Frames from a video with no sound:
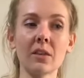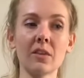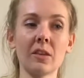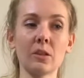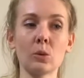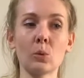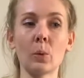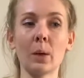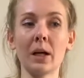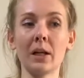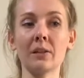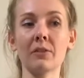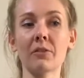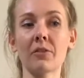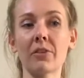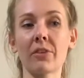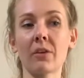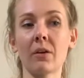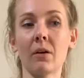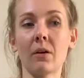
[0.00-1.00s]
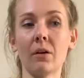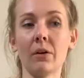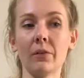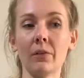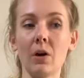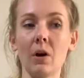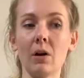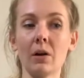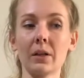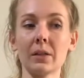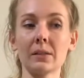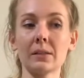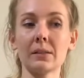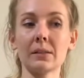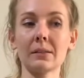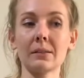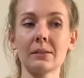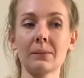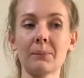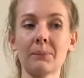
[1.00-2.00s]
the 12th of
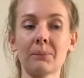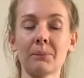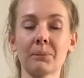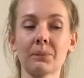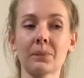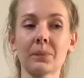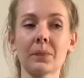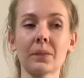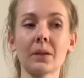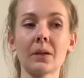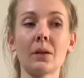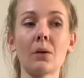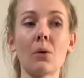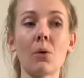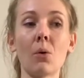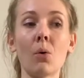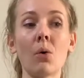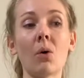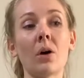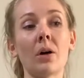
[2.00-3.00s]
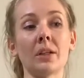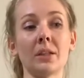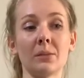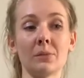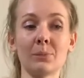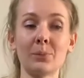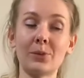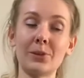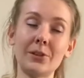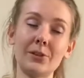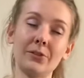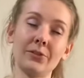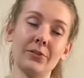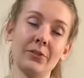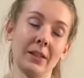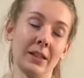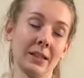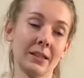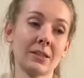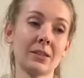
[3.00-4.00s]
August. On,
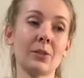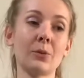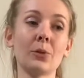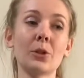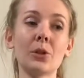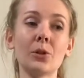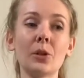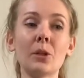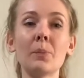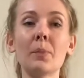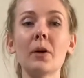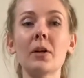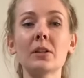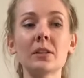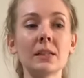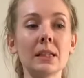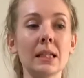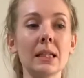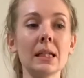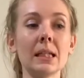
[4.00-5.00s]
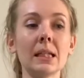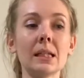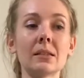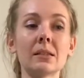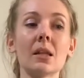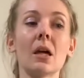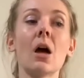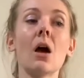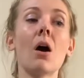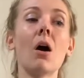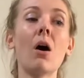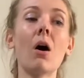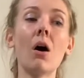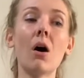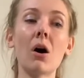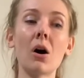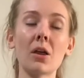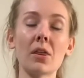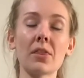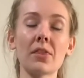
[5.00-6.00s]
perfect. So your birthday is
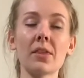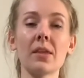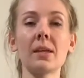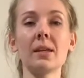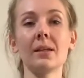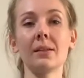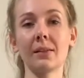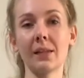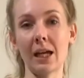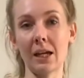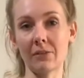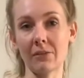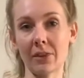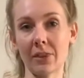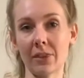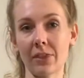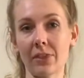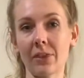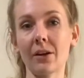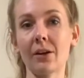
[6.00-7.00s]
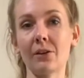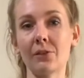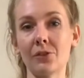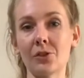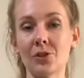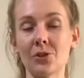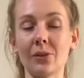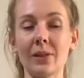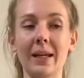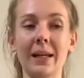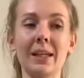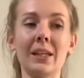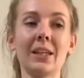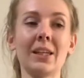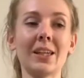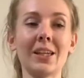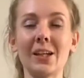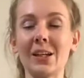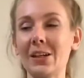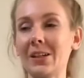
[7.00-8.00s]
on the 11th of July.
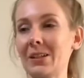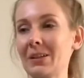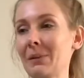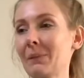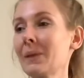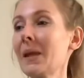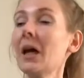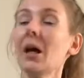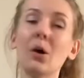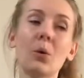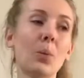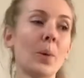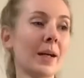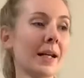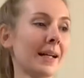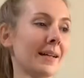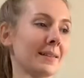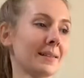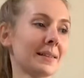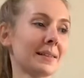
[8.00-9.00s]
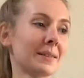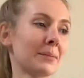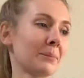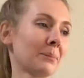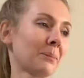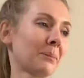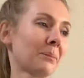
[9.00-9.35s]
Good. What else?